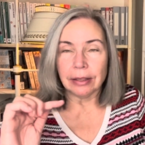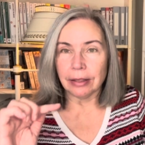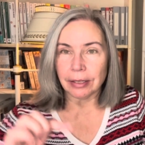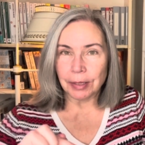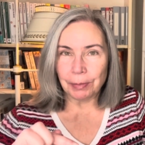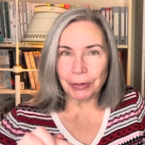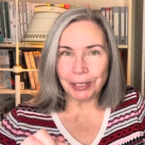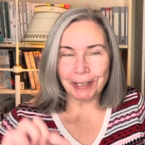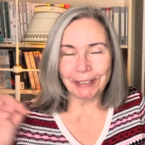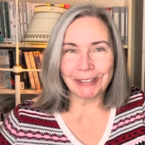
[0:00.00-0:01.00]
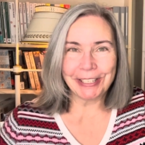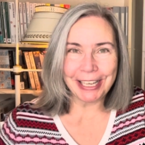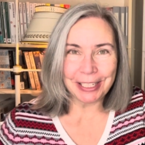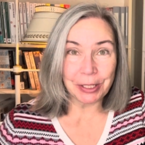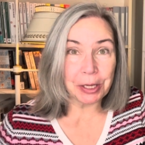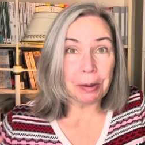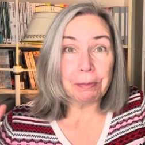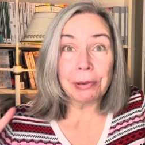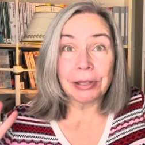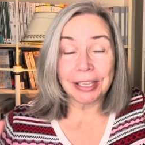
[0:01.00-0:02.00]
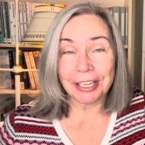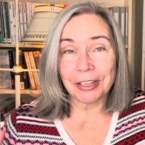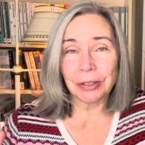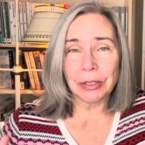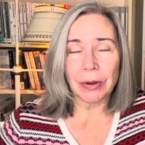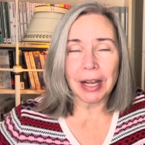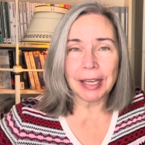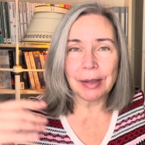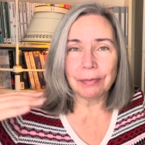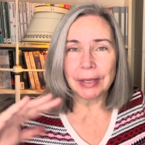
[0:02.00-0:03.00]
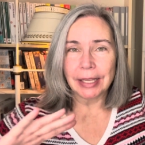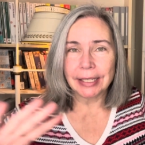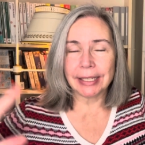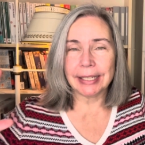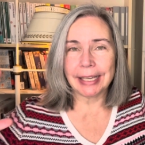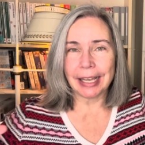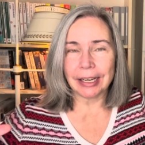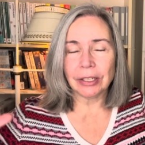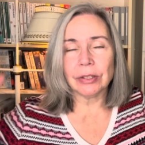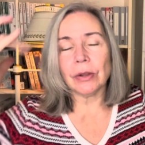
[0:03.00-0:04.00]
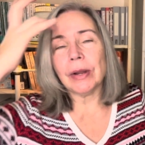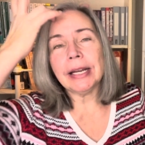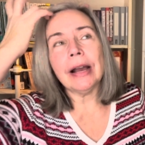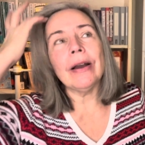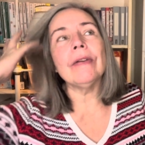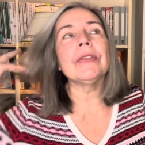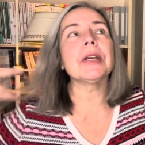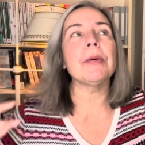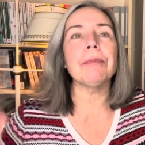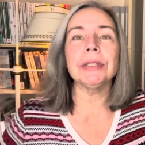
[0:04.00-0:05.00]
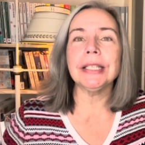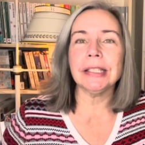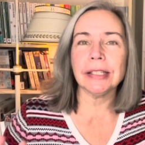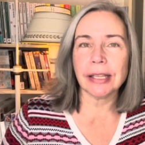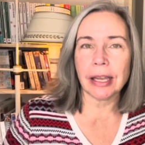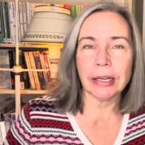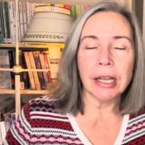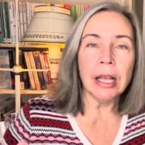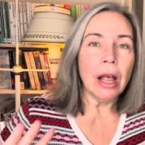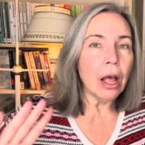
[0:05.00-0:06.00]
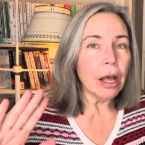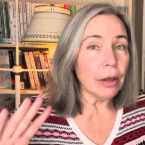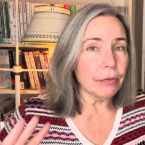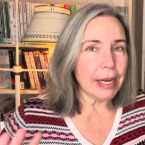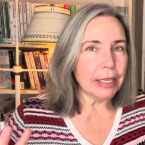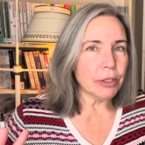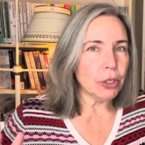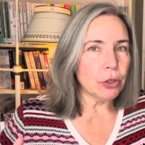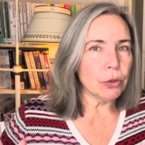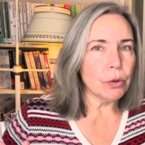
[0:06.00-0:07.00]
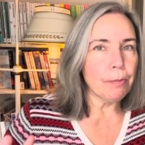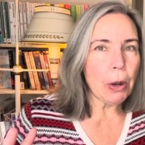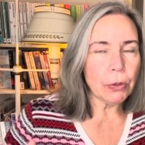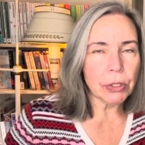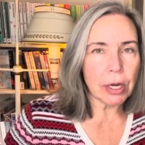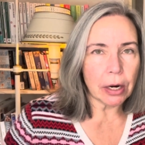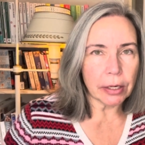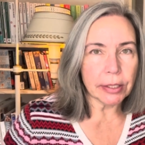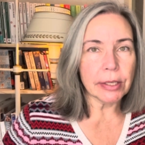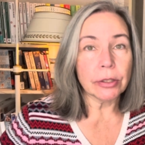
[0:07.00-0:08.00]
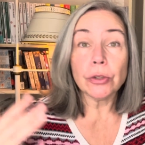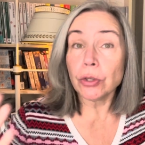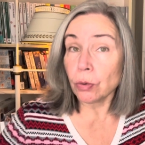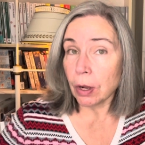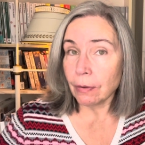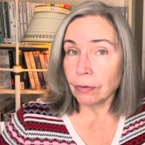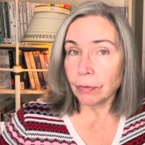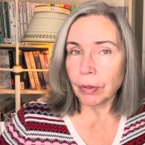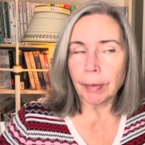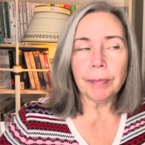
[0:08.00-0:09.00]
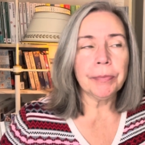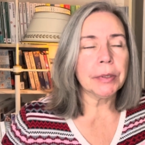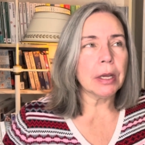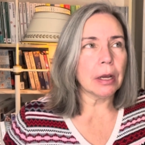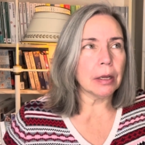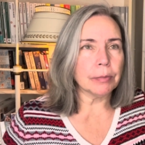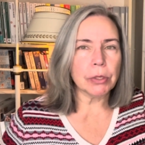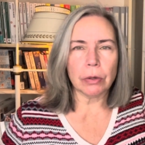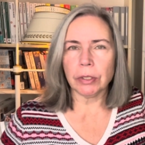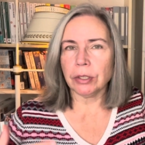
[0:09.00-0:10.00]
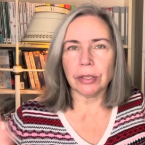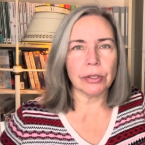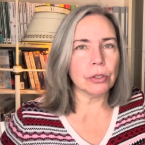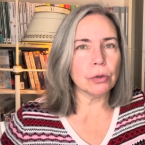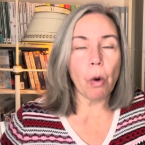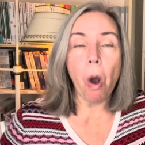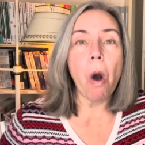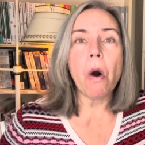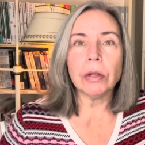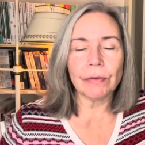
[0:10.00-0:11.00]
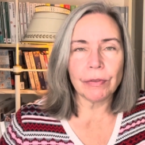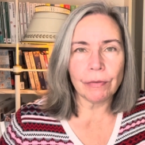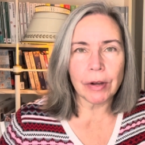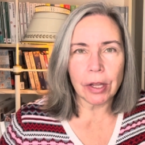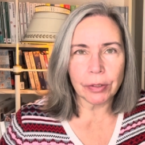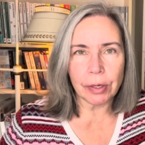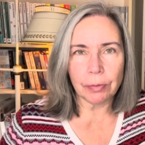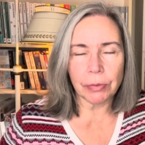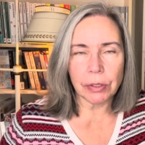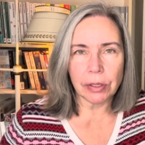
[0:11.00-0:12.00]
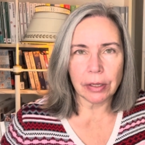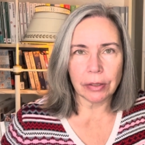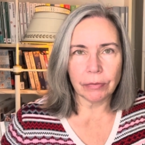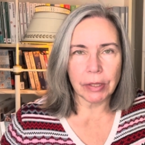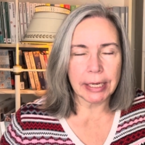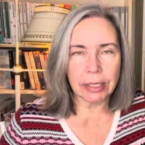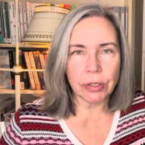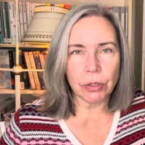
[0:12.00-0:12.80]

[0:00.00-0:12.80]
This particular set is complete. So I am ecstatic. So I now have the complete set of Nancy Drew postcards, and there's 12 of them. Um, so it doesn't do all of the volumes of the Nancy